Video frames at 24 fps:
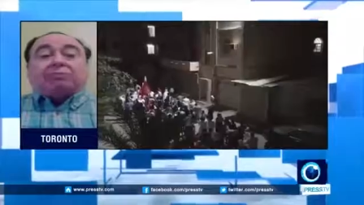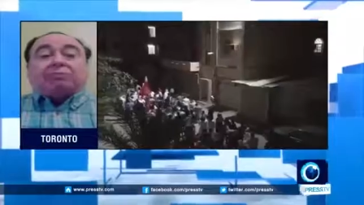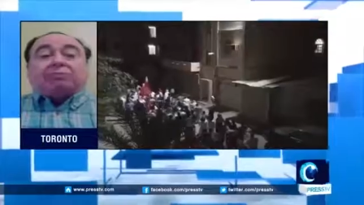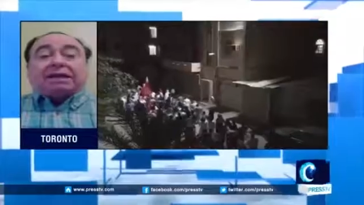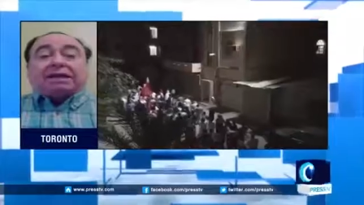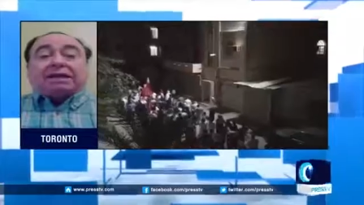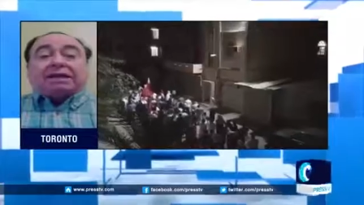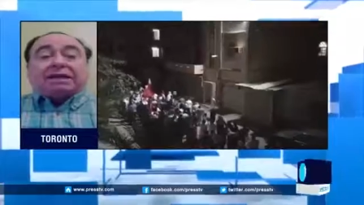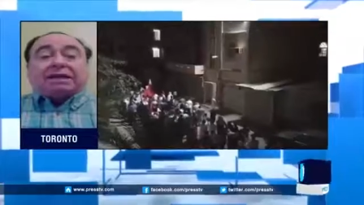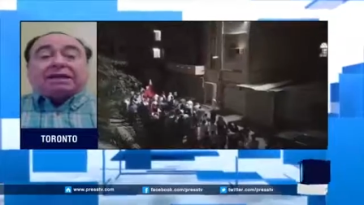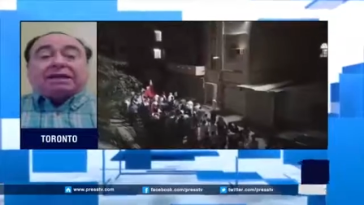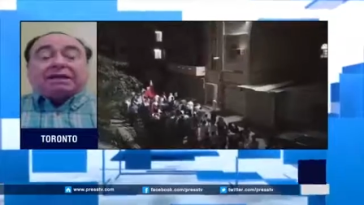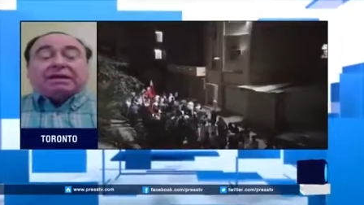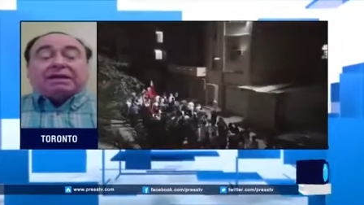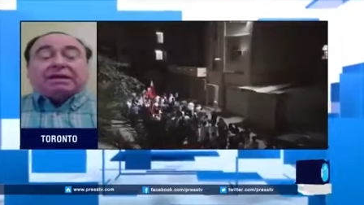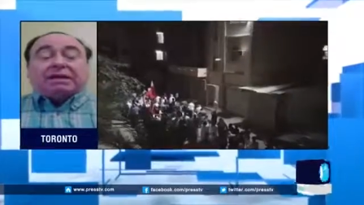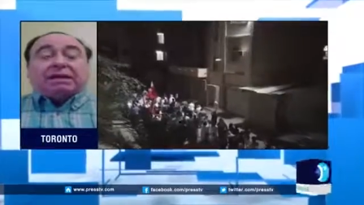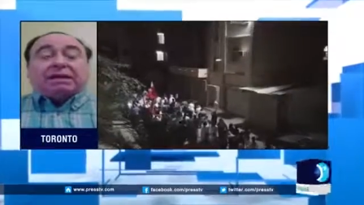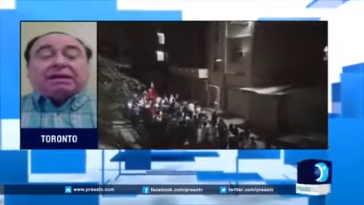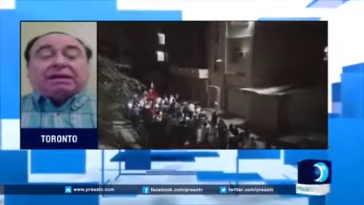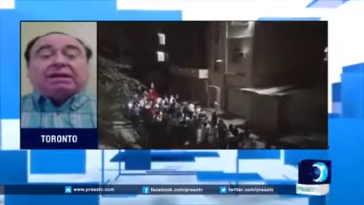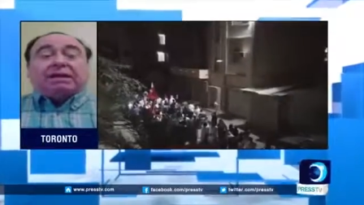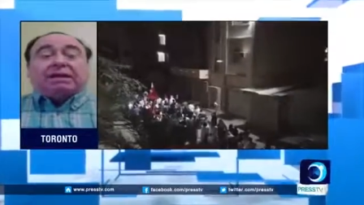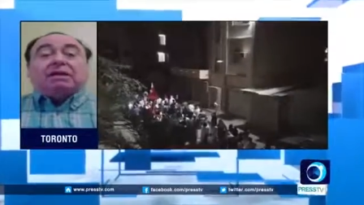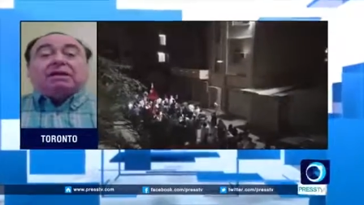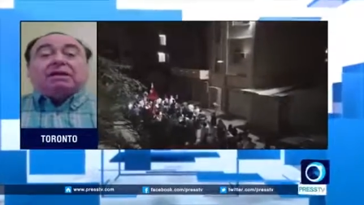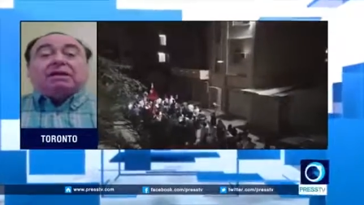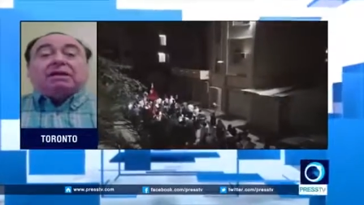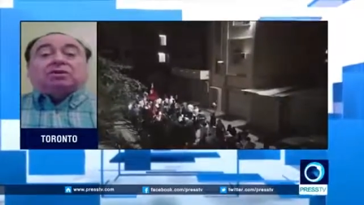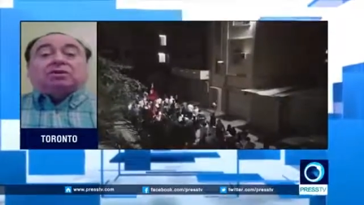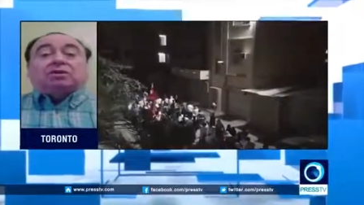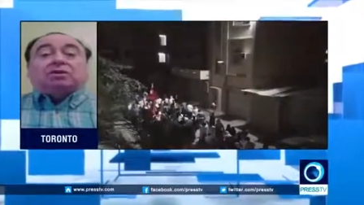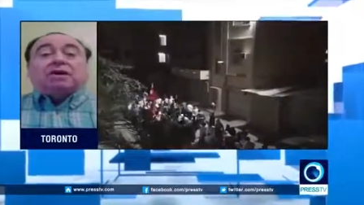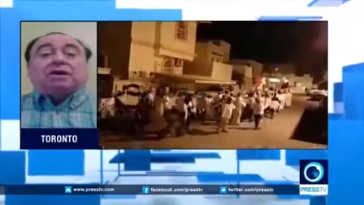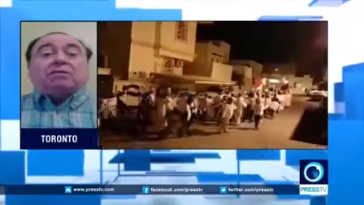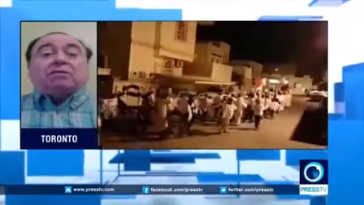reach him in England,
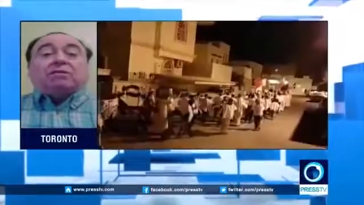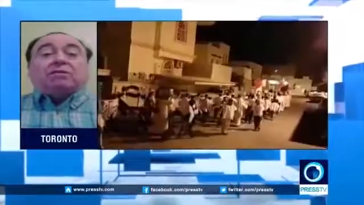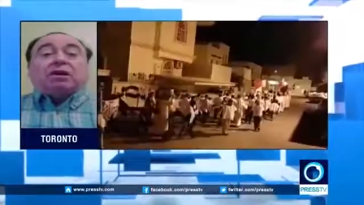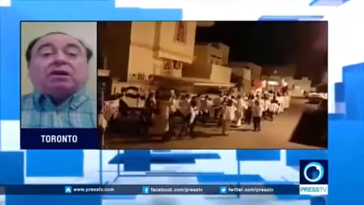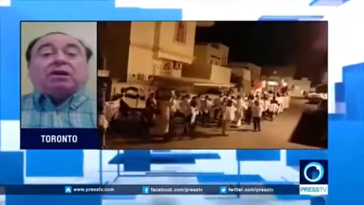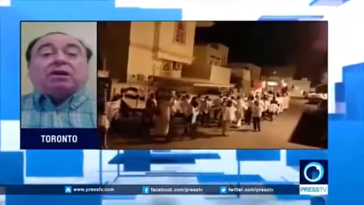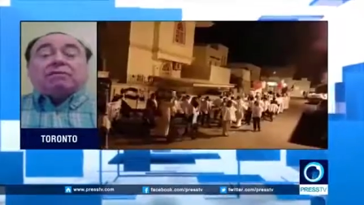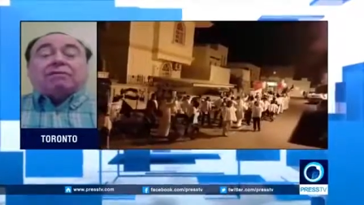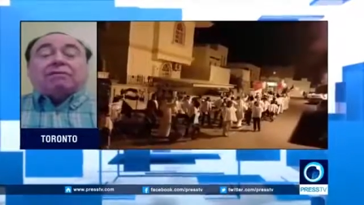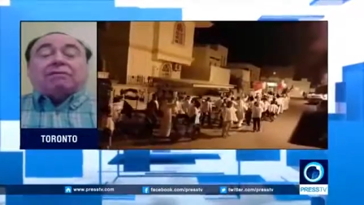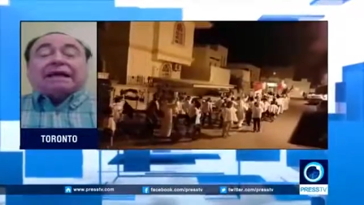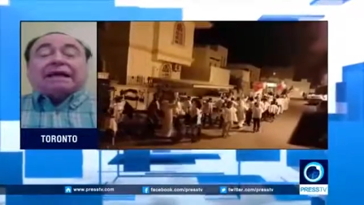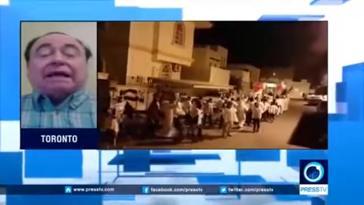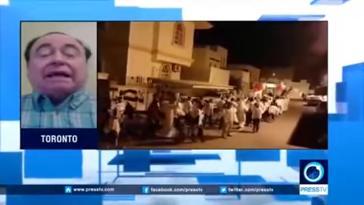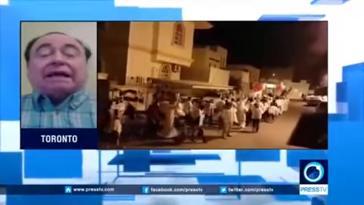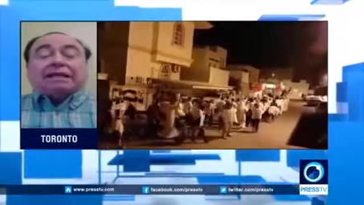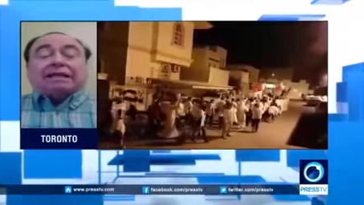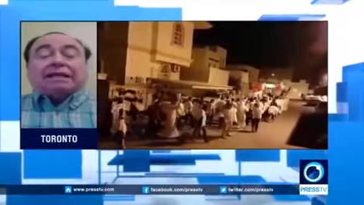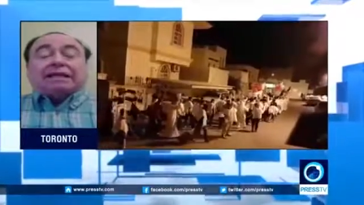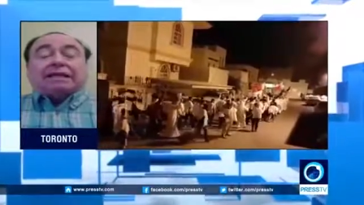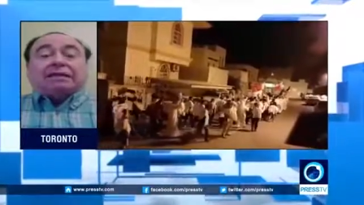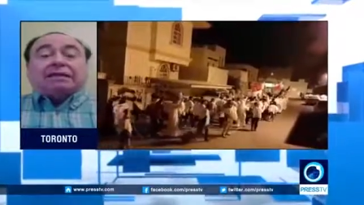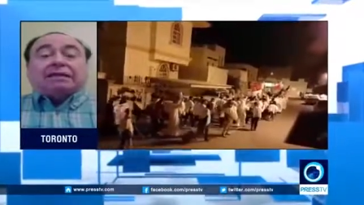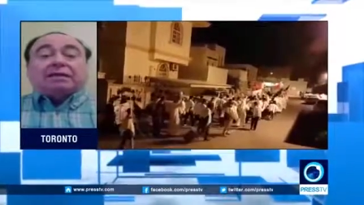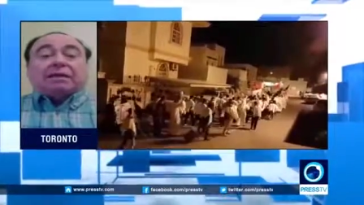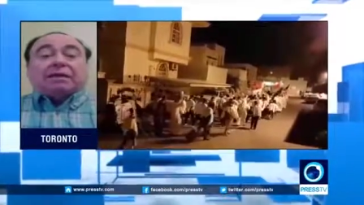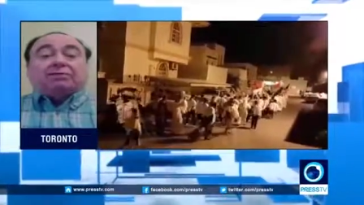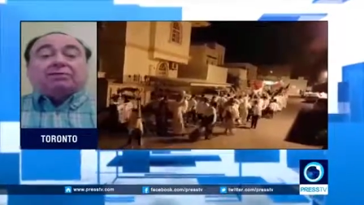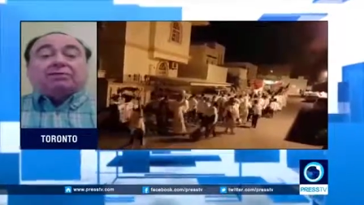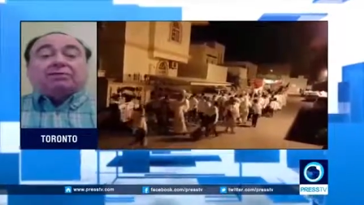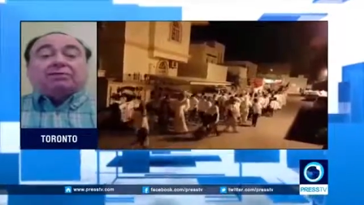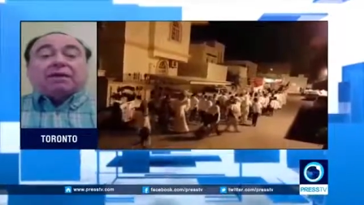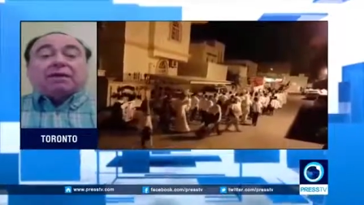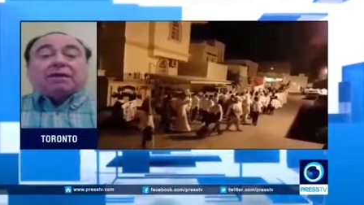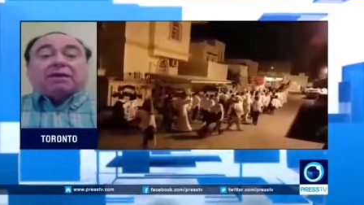so now they're harassing and